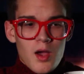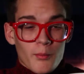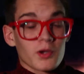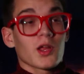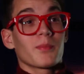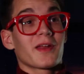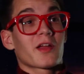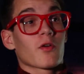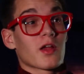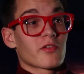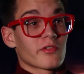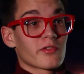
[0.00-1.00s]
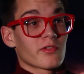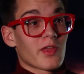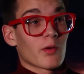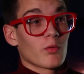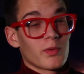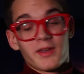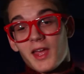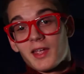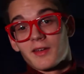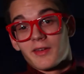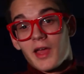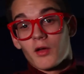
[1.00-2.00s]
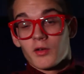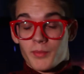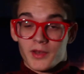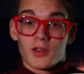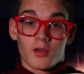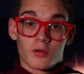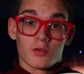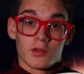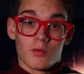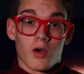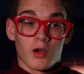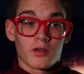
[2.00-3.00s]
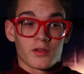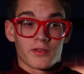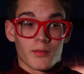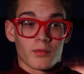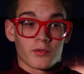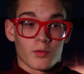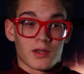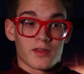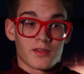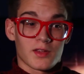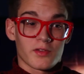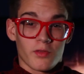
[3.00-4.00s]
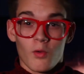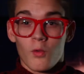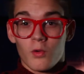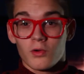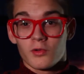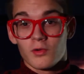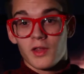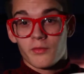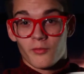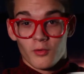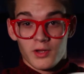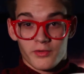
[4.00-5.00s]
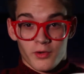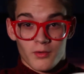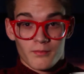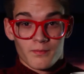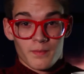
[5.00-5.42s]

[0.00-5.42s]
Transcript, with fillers: Putting up decorations that will be taken down depending on who you are, December 26th or two days before Easter.